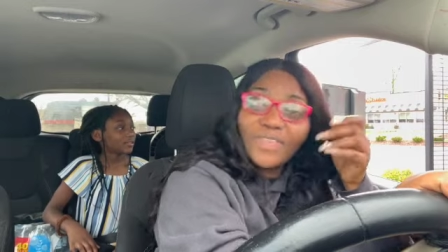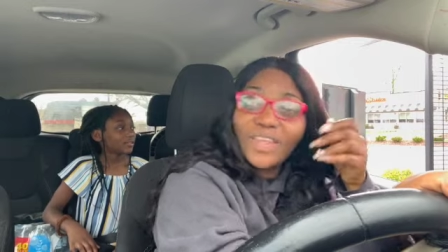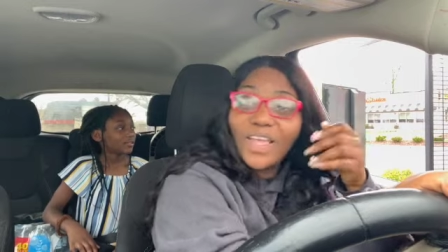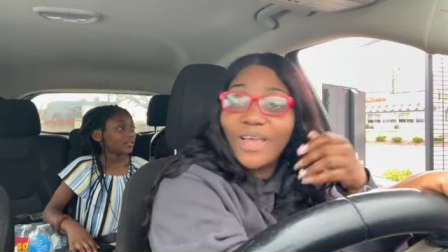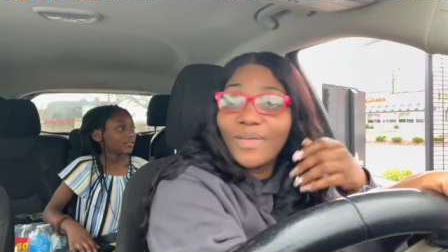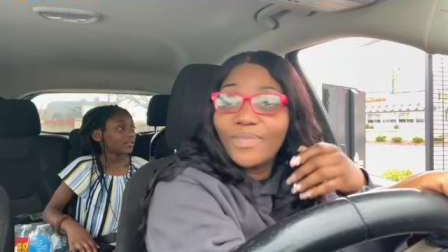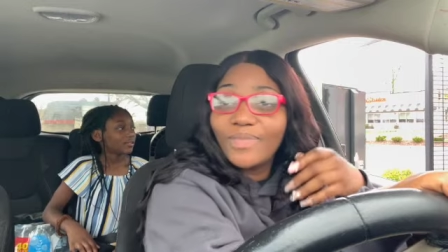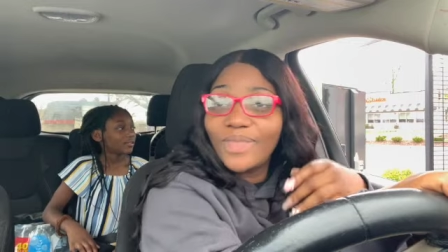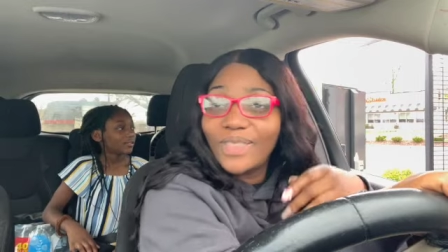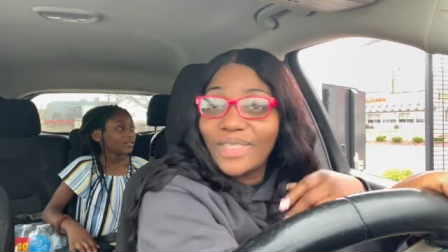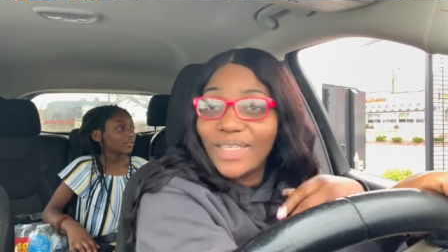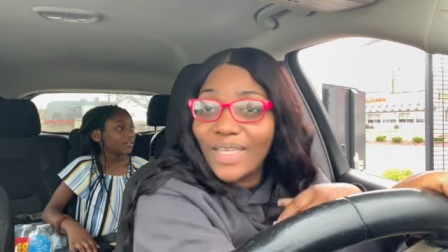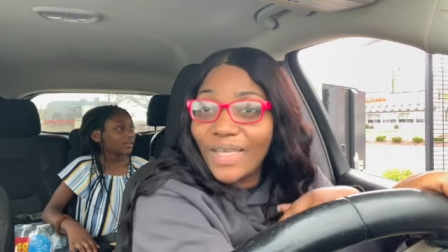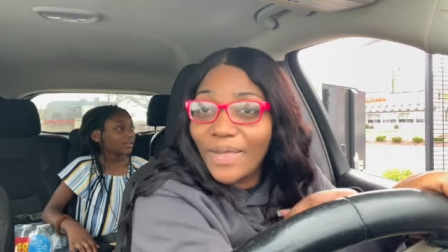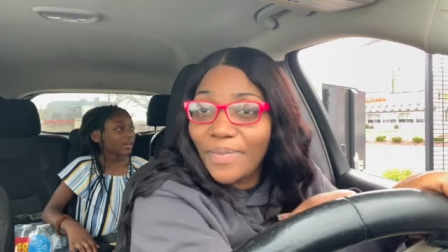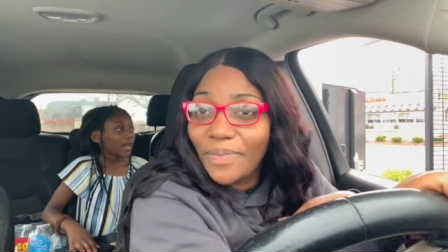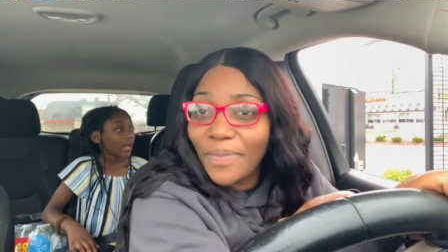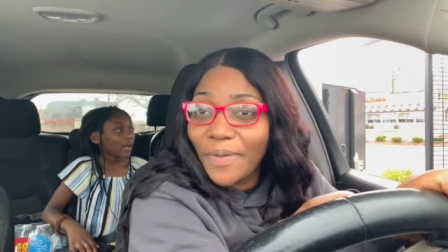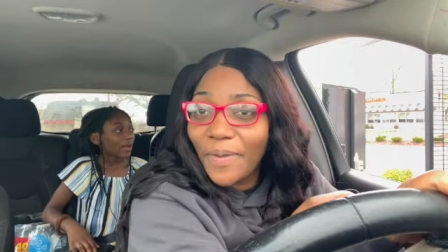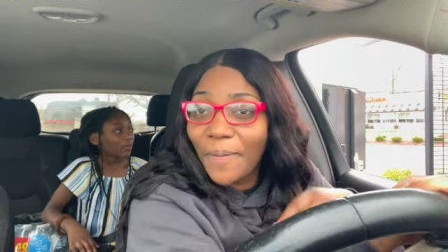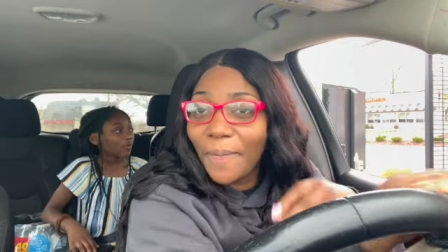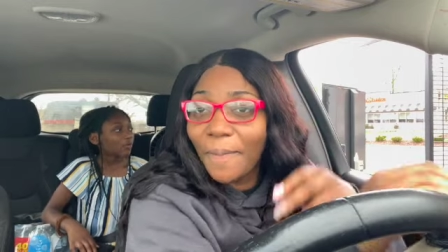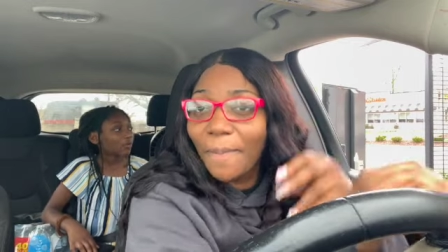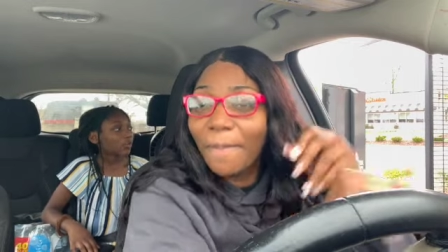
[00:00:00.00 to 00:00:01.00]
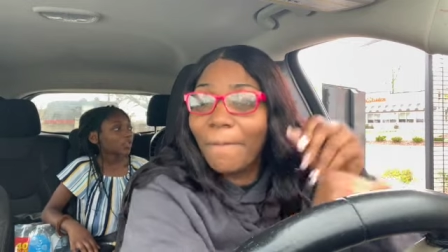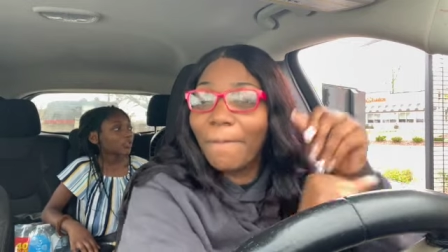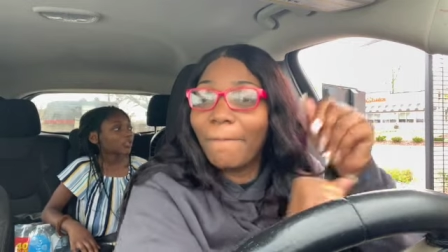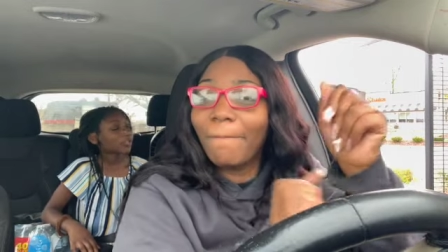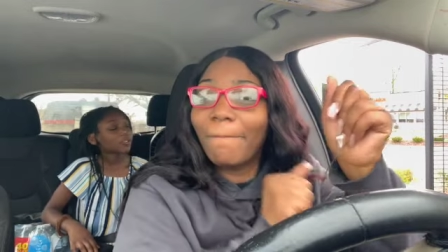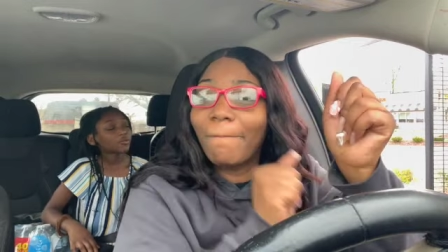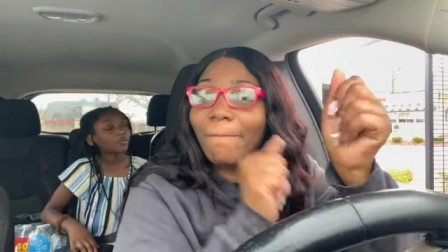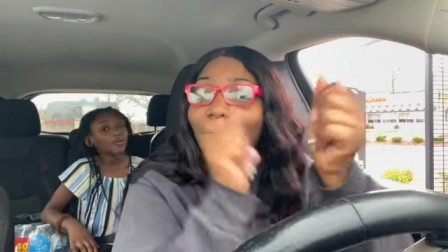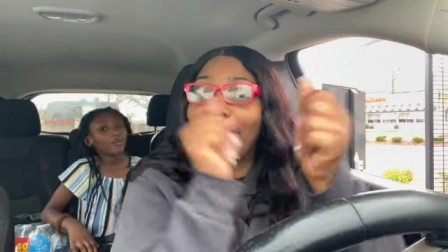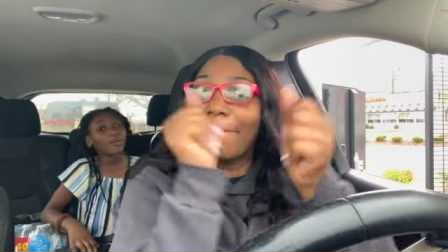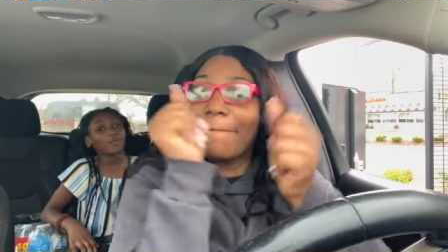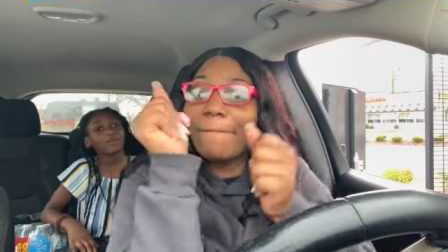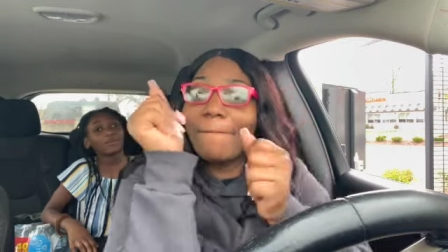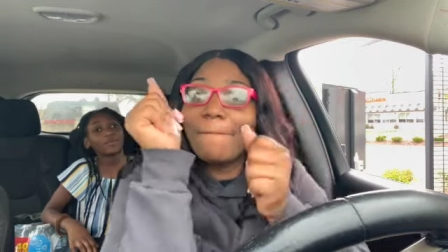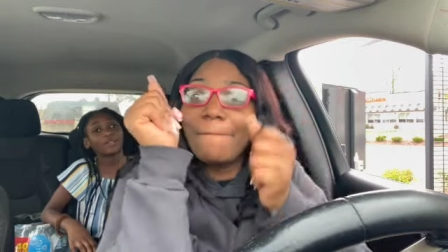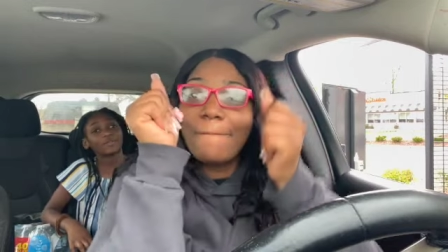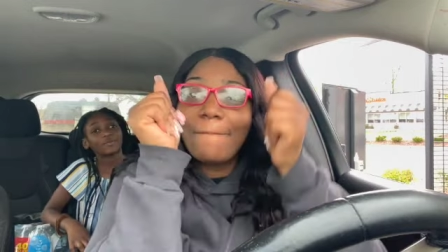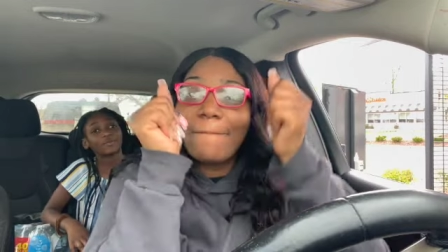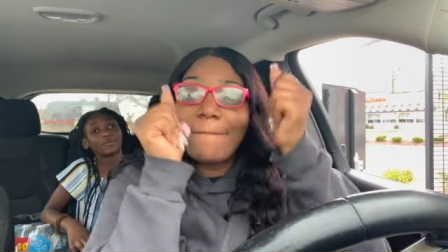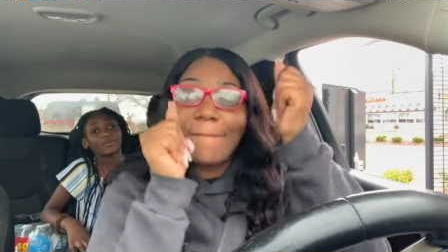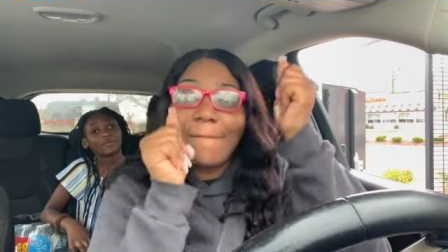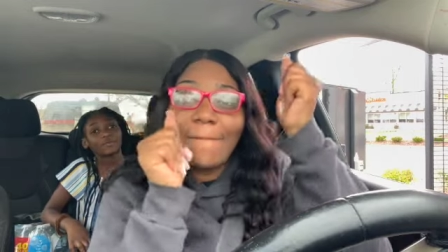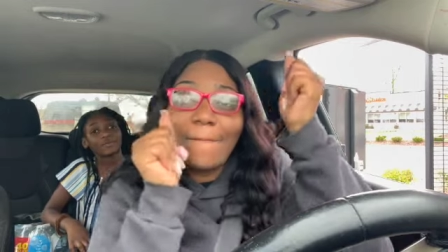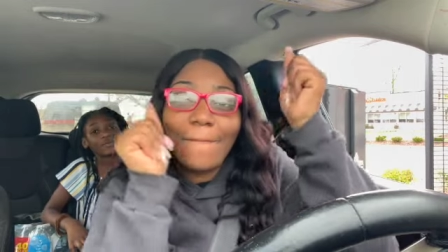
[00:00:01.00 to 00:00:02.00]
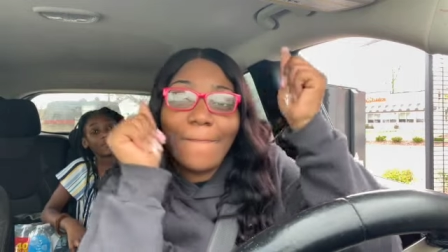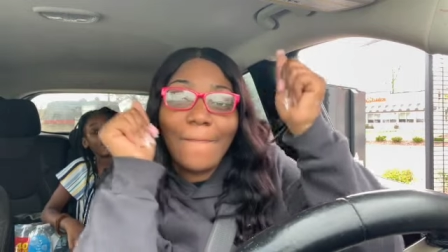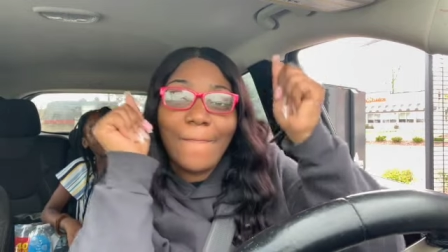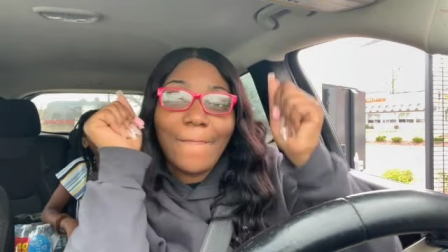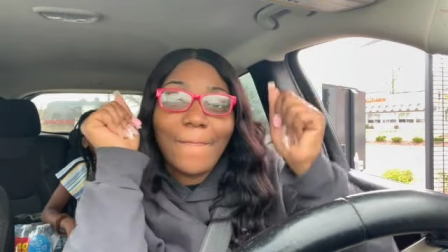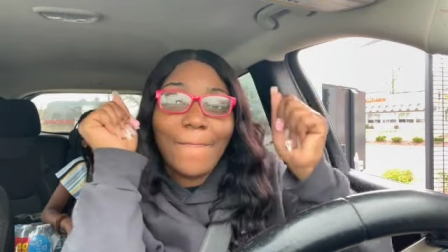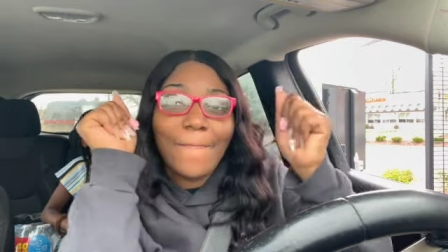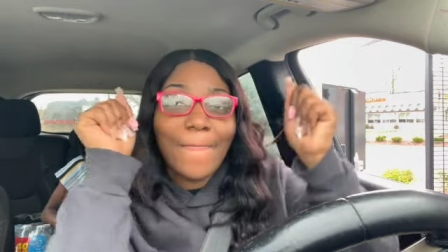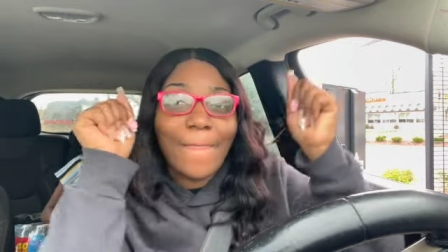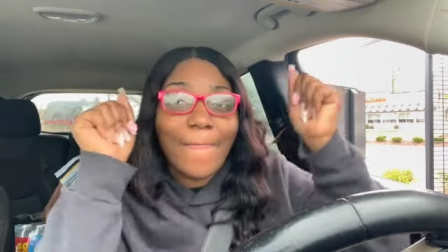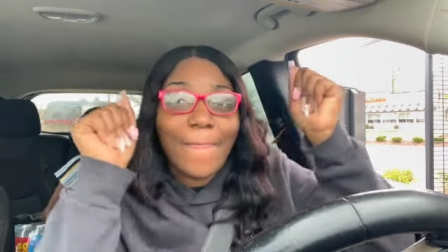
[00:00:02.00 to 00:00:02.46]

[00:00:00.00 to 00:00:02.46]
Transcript: I'm sleepy. I want a small one.